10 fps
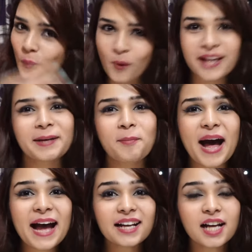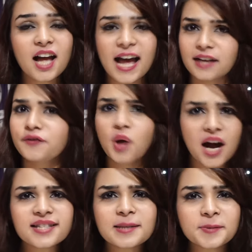welcome back. And if you
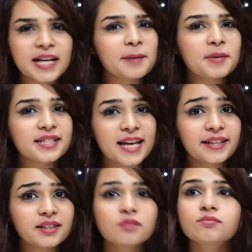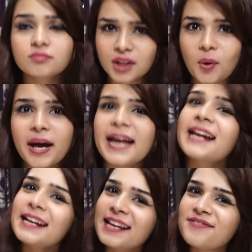aren't subscribed as yet, go ahead
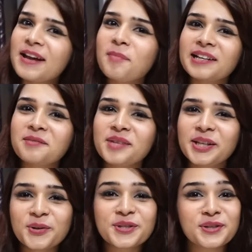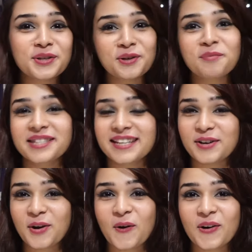and hit that button below so you don't miss
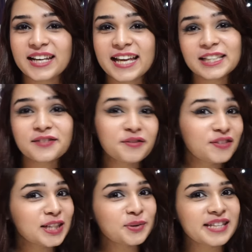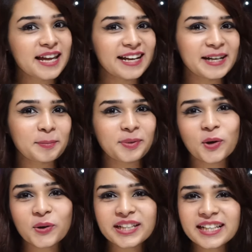out on any of the videos that I
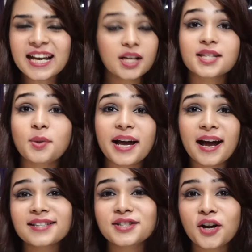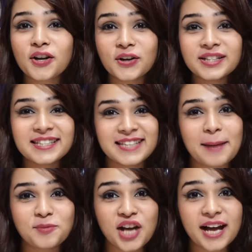upload. So I asked y'all on
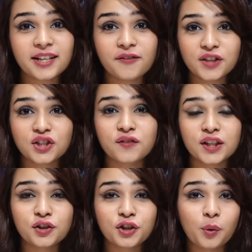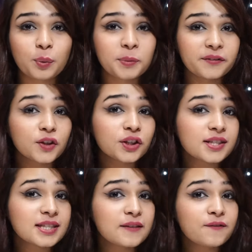Snapchat which video y'all would prefer to
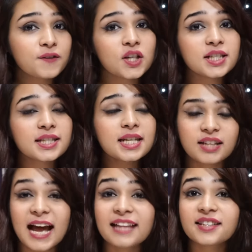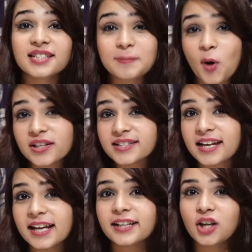see first, and the response
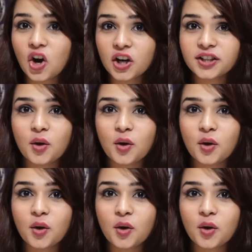that I got